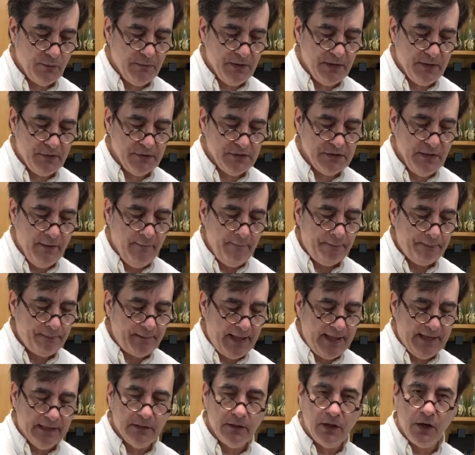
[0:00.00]
bitters,
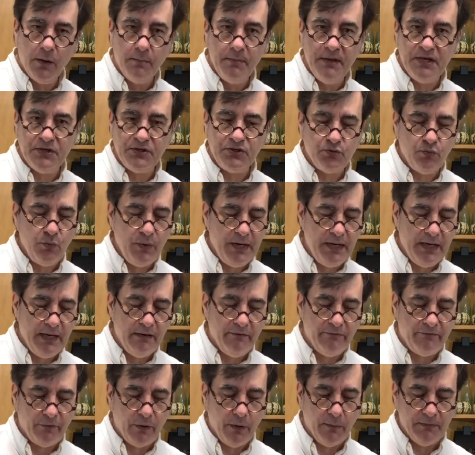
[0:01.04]
and a little bit of sweetening
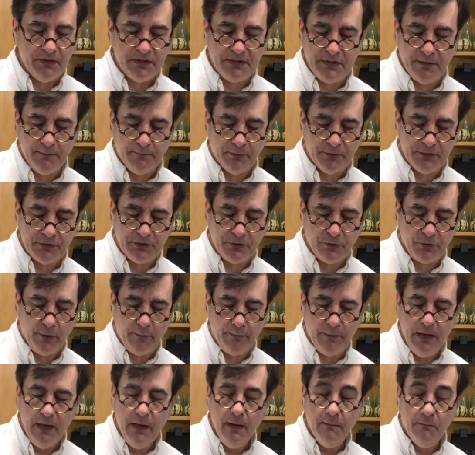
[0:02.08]
from the simple syrup.
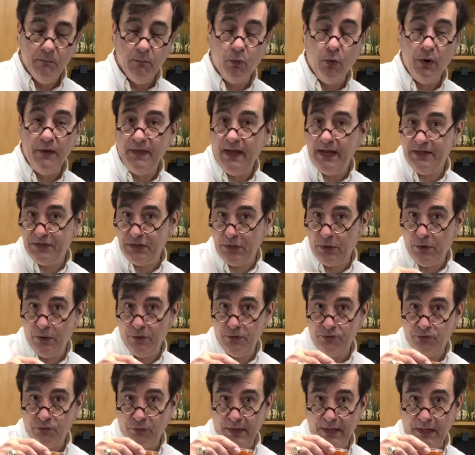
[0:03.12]
Boy, that's a good
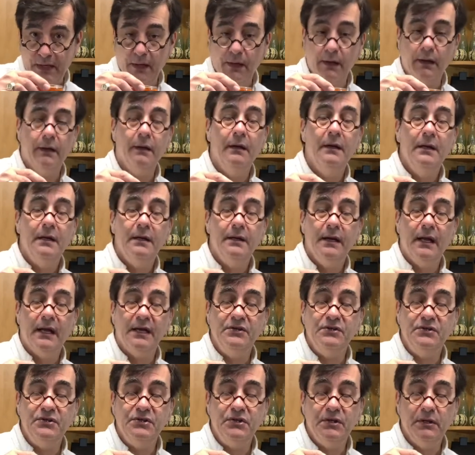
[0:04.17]
drink on a
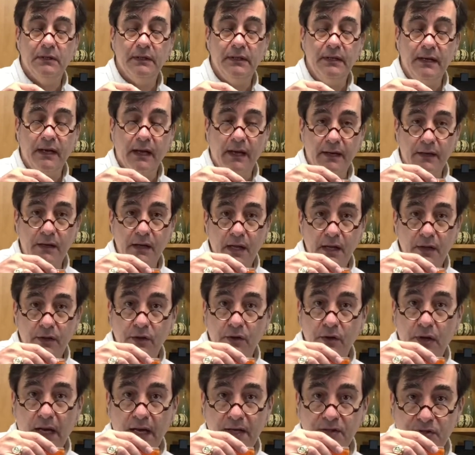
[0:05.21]
nice chilly night. You
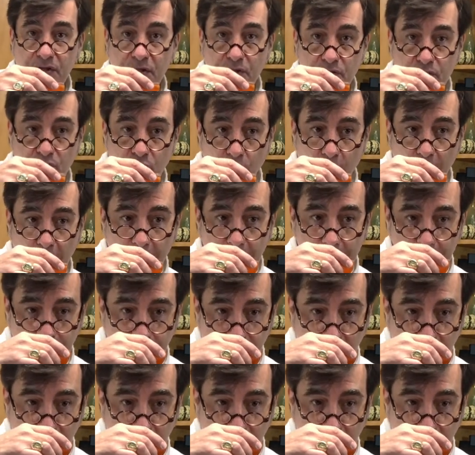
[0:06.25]
guys enjoy.